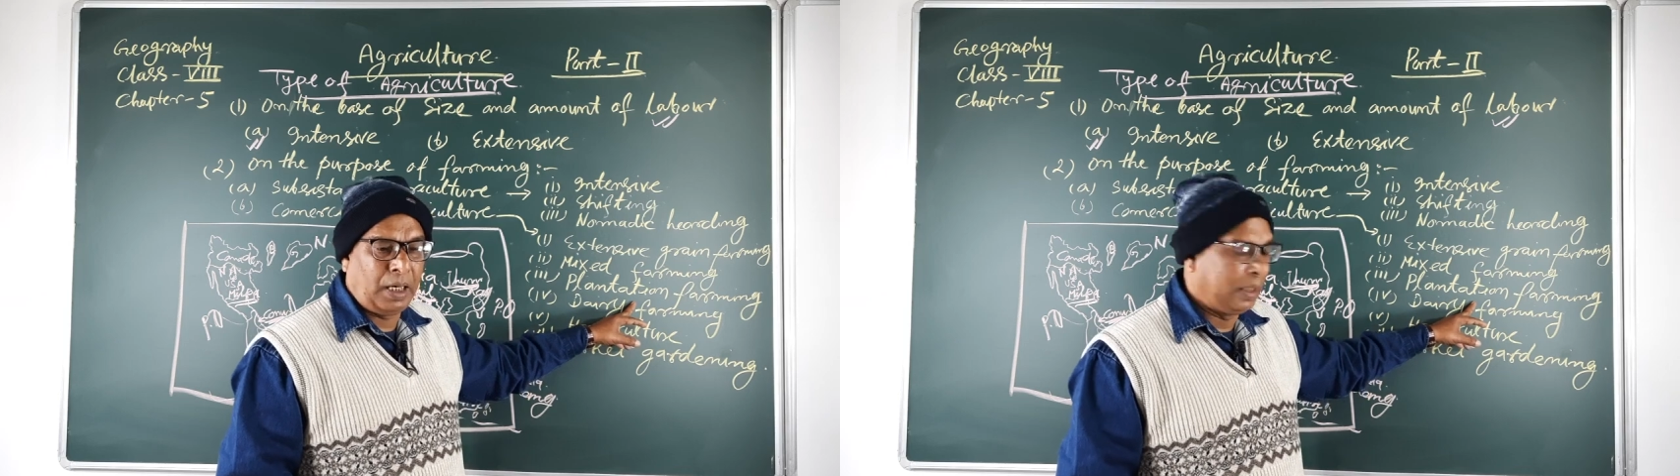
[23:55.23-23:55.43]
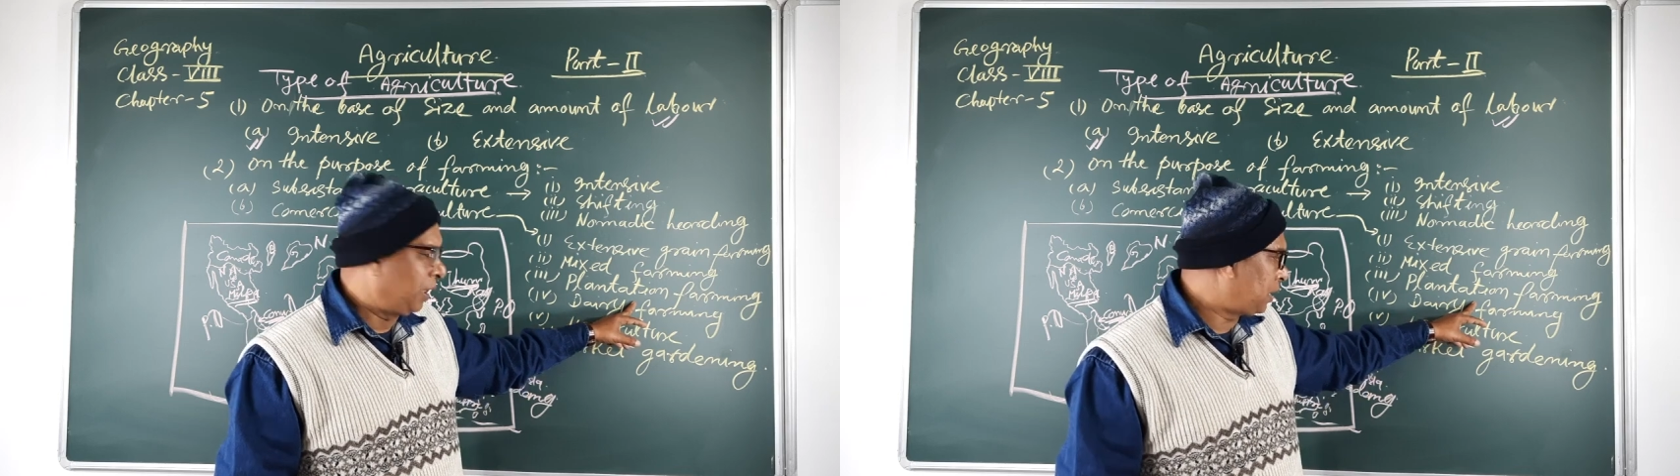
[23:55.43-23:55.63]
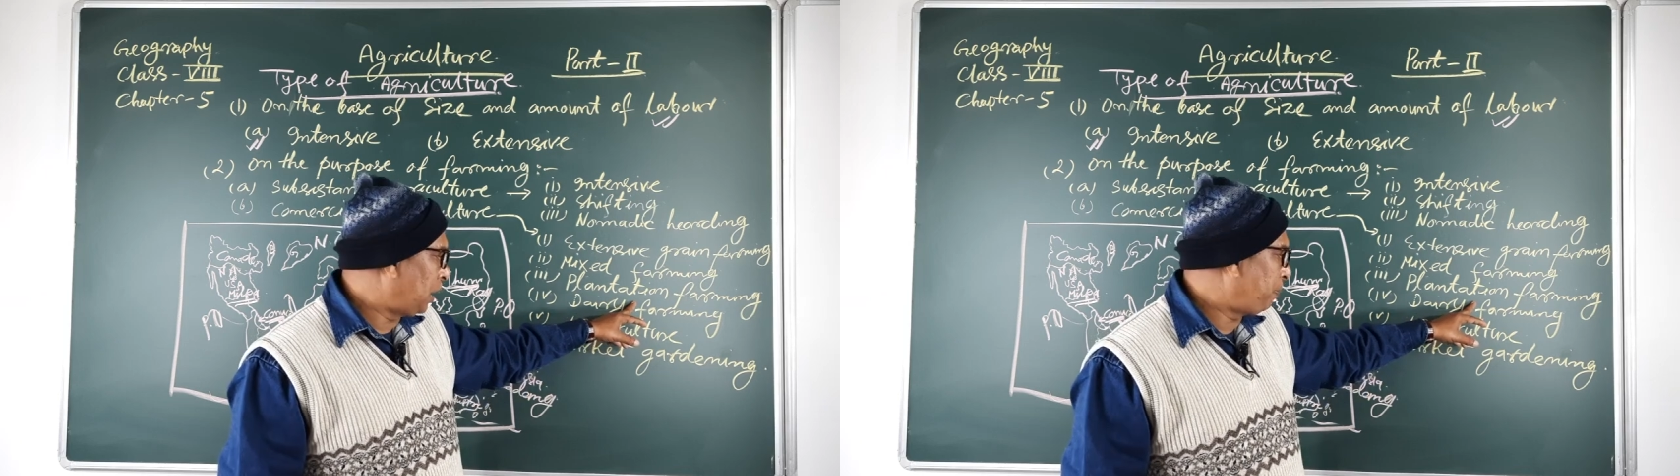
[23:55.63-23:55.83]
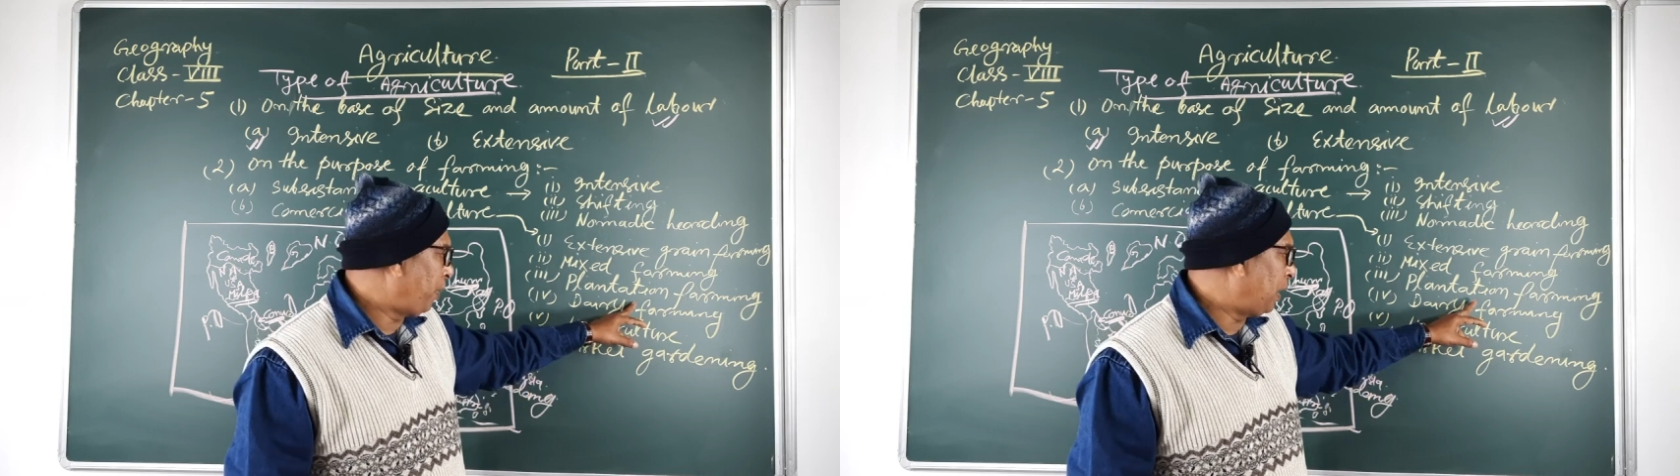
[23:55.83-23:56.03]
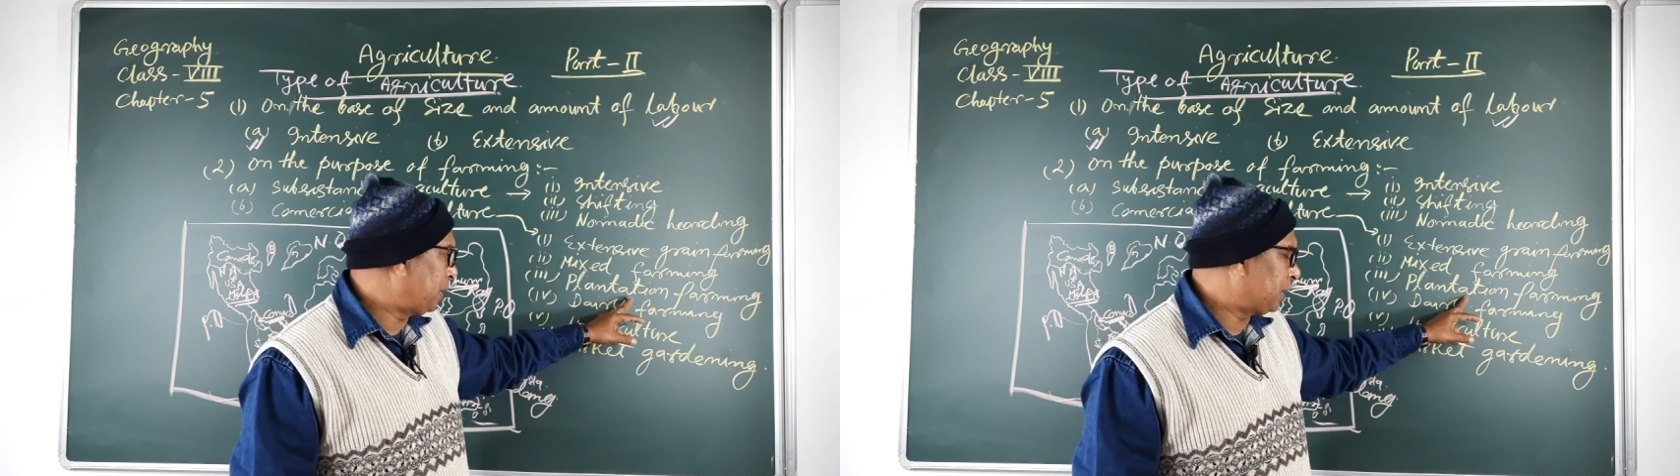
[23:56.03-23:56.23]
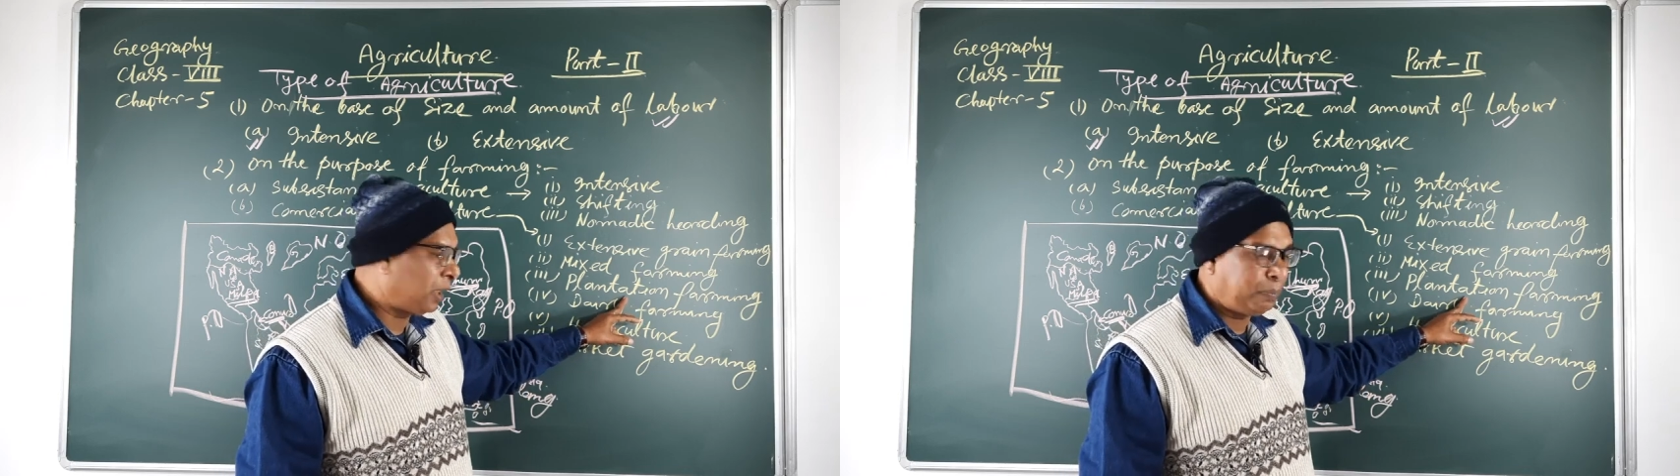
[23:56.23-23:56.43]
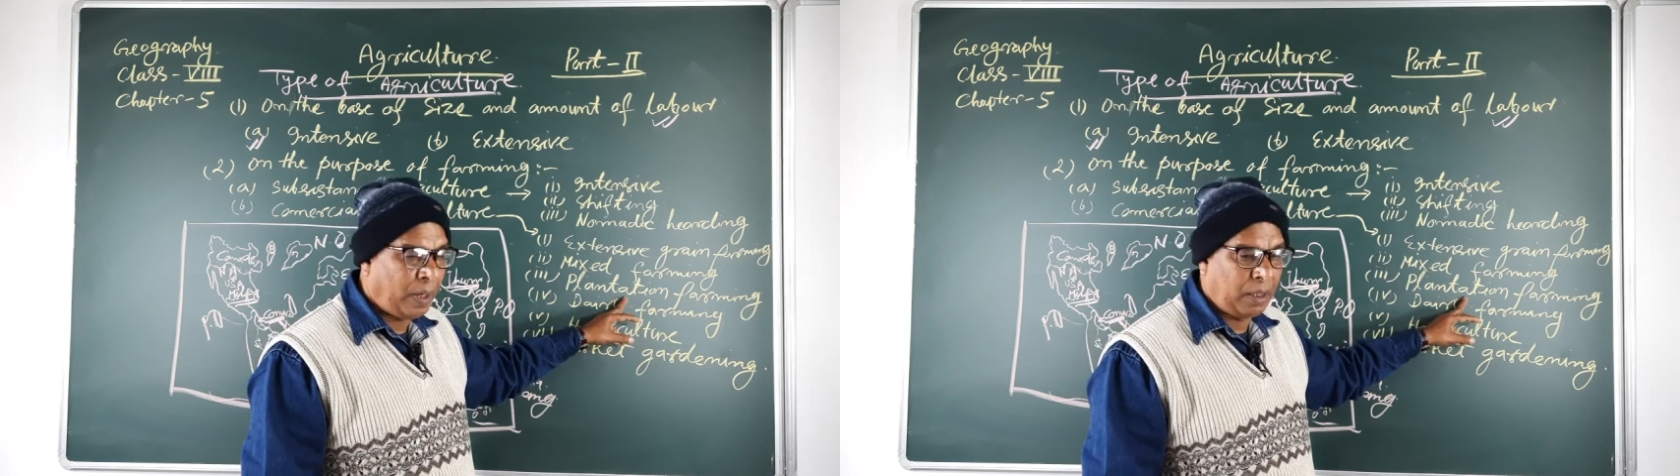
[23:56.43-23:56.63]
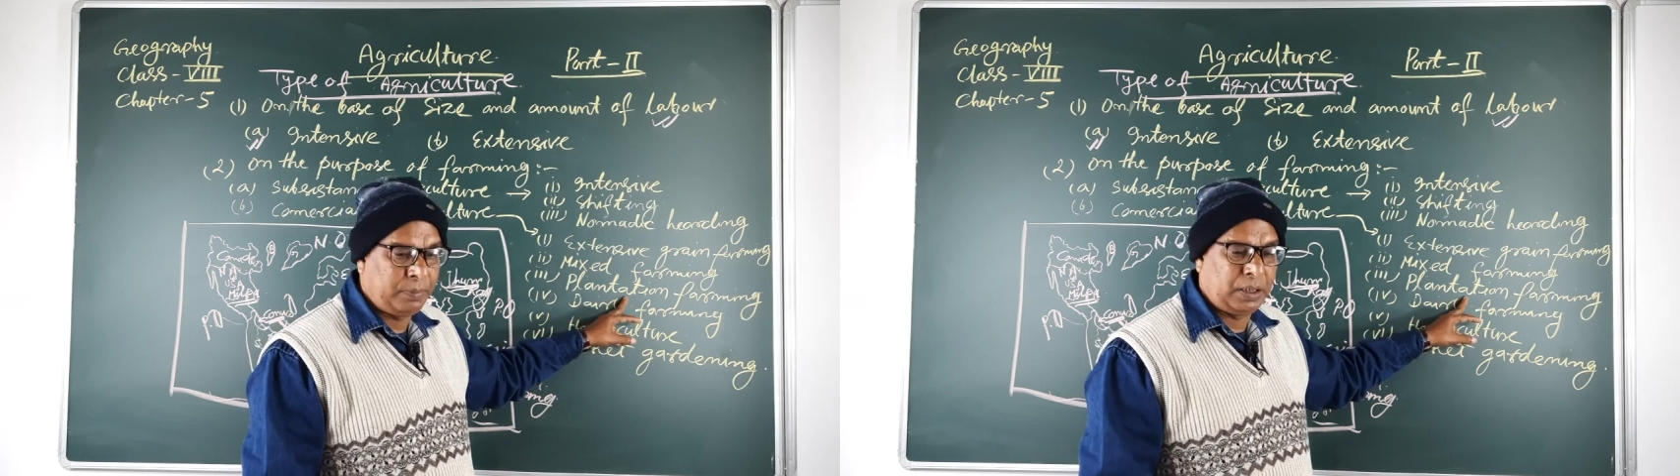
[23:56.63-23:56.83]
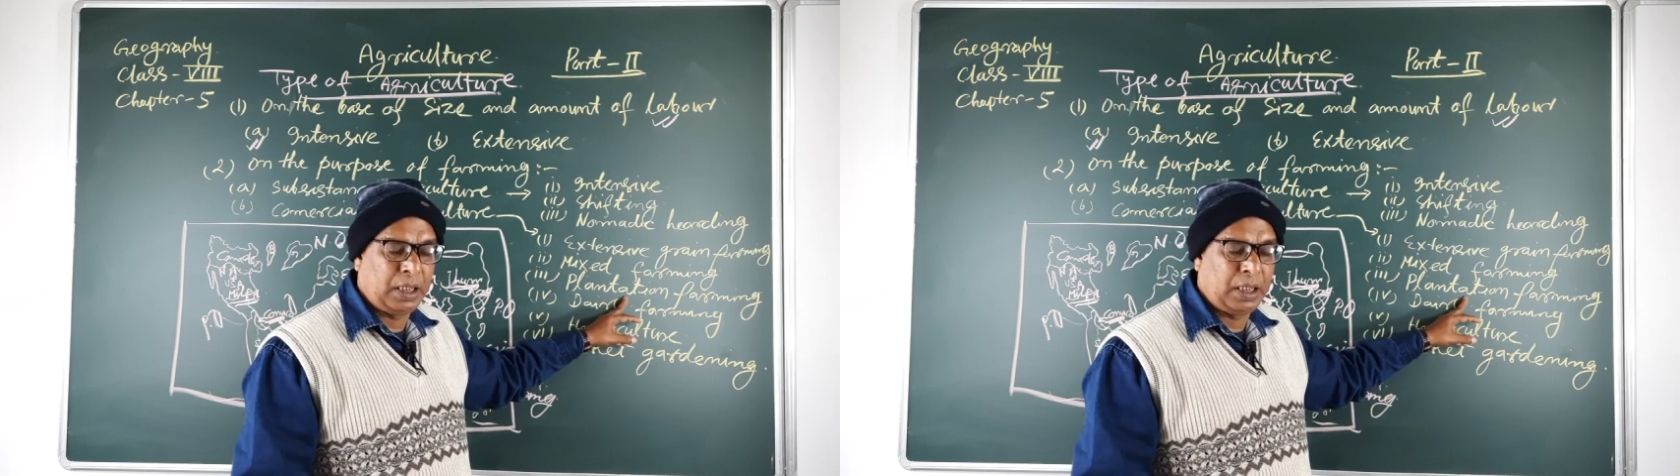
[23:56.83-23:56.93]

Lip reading: under the plantation farming,